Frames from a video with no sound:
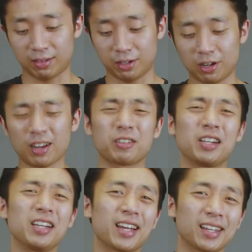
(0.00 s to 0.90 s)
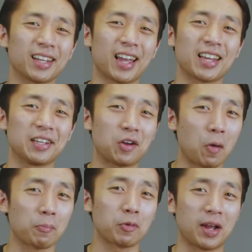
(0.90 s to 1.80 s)
you're not really getting any
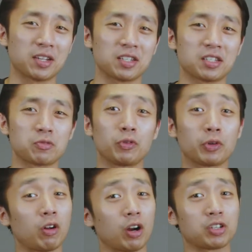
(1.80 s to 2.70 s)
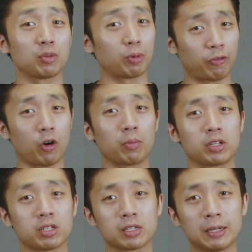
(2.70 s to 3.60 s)
compromises with regards to
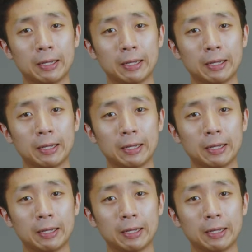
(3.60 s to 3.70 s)
performance.